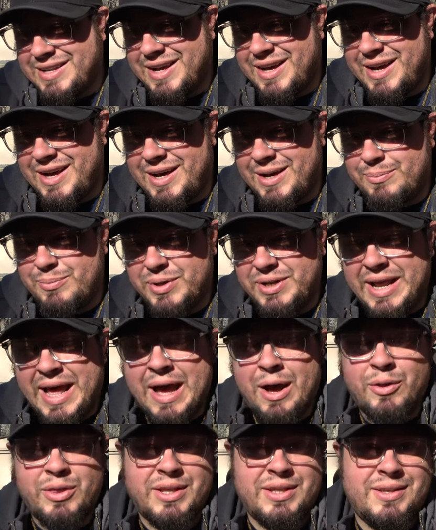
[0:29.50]
but
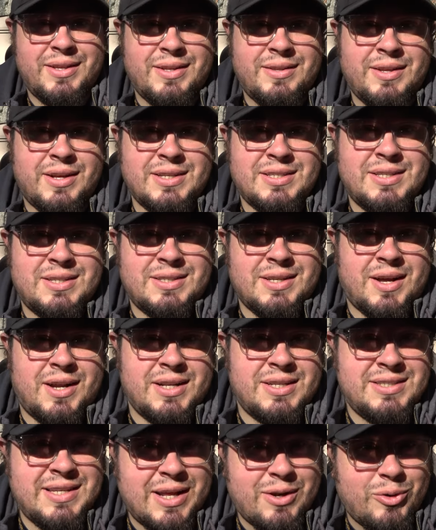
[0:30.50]
now that the dust has
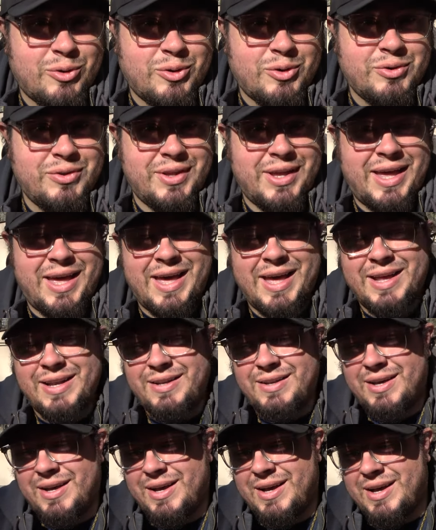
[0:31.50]
kind of settled
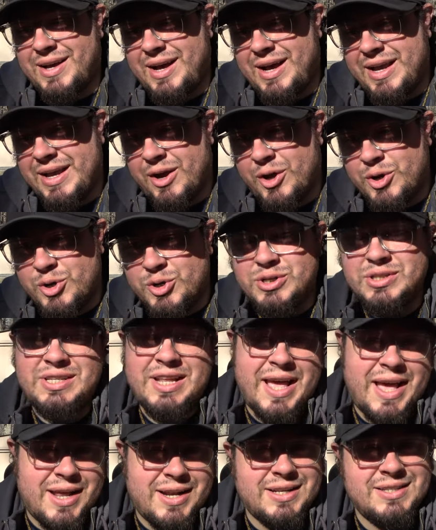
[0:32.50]
and I
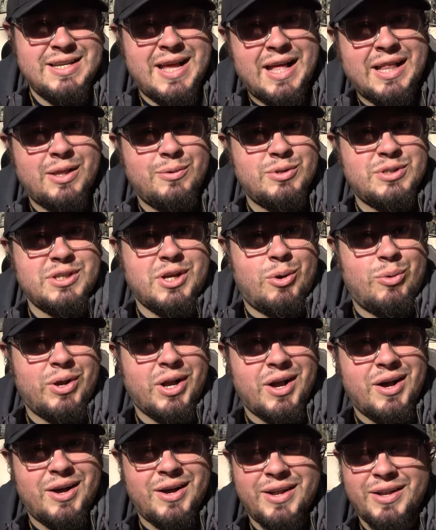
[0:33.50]
understand exactly what's
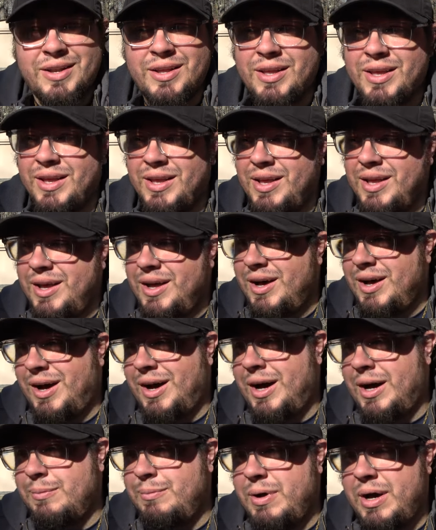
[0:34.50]
going on,
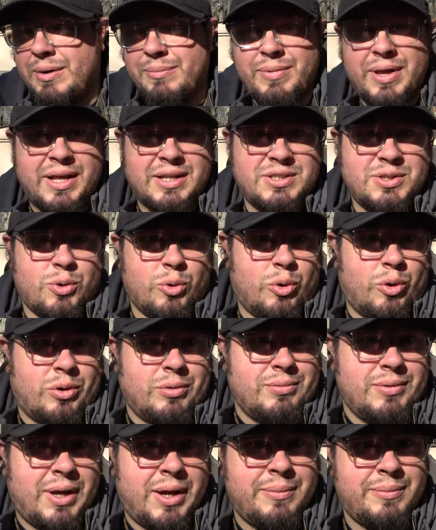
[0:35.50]
it's
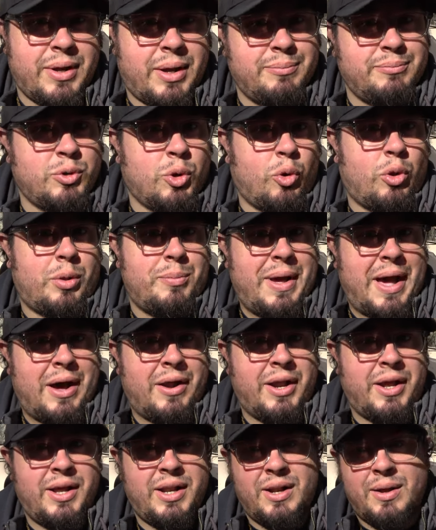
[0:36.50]
cool. I'm cool
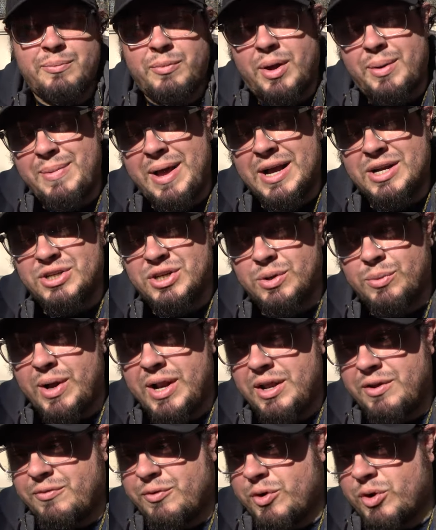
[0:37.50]
about it, and I'm actually
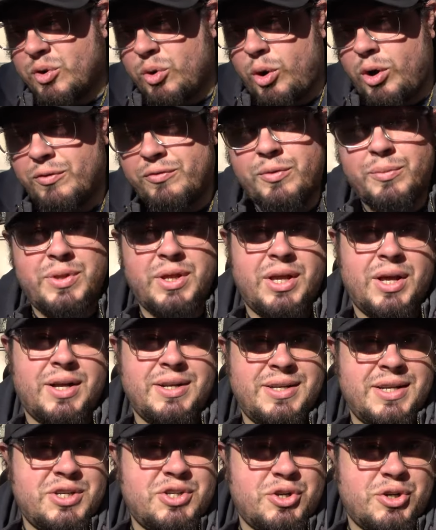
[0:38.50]
waiting for a call from the
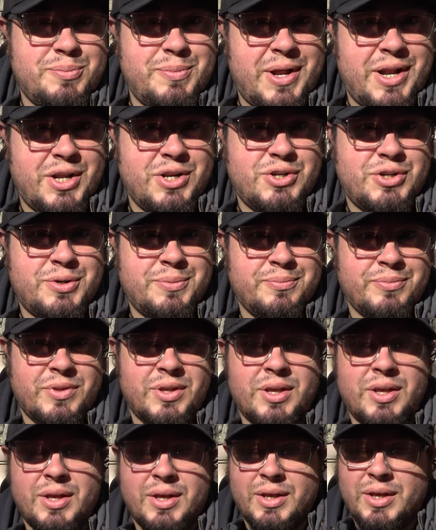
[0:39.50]
district manager.
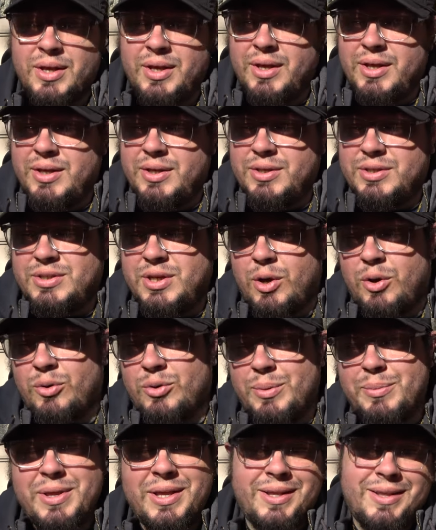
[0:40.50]
So
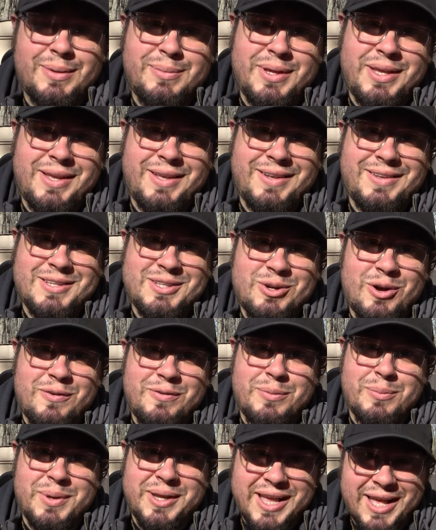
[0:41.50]
let me start
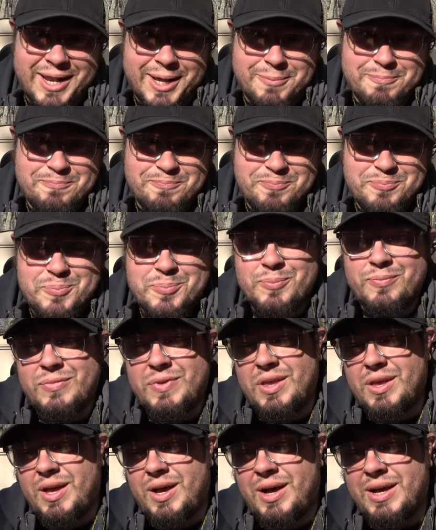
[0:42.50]
from the beginning.
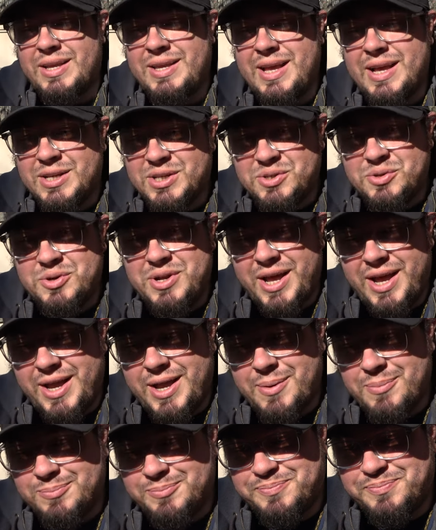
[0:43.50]
Yesterday,